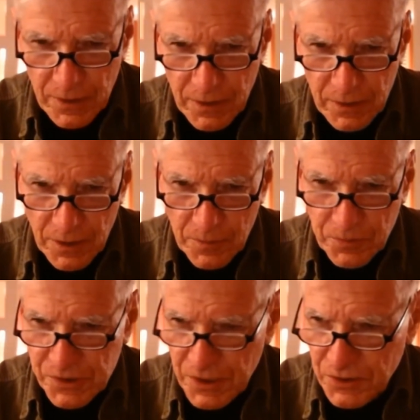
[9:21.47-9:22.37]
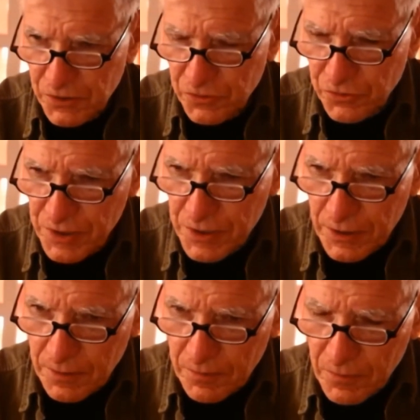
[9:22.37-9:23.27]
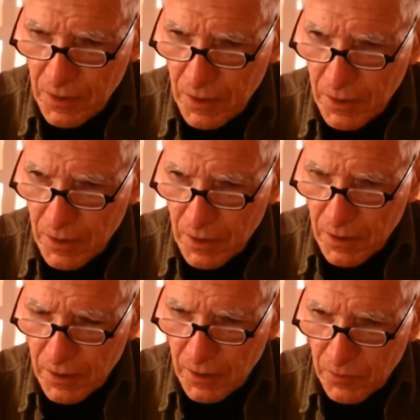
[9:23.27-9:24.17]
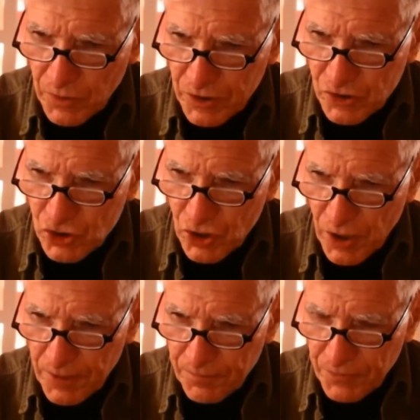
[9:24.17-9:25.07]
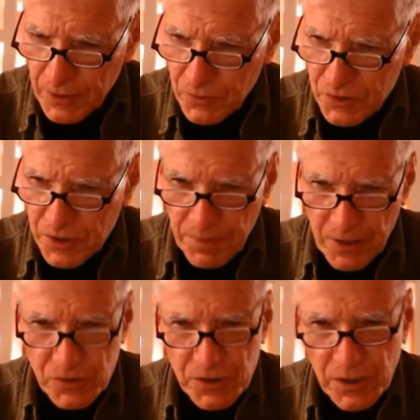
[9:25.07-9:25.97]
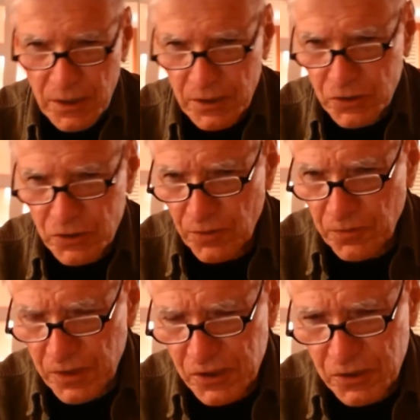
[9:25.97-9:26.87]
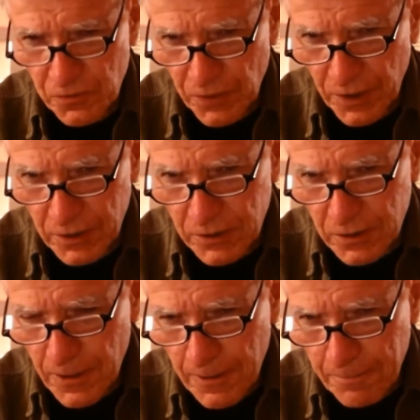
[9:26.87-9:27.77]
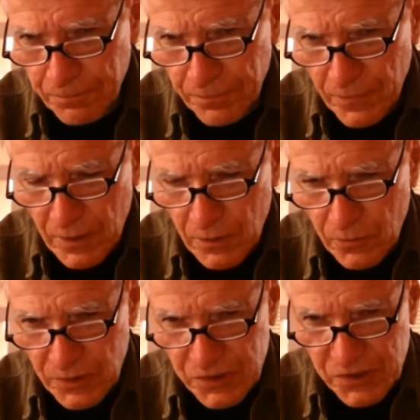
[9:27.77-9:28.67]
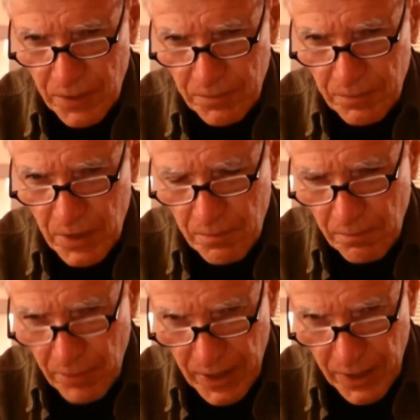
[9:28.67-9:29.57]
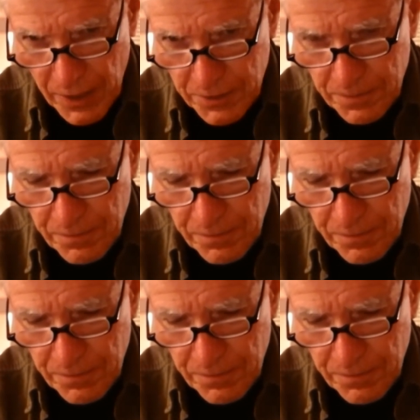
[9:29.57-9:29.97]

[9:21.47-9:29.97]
He then presents a dream in which uh, he was about to get into a fist fight with some man.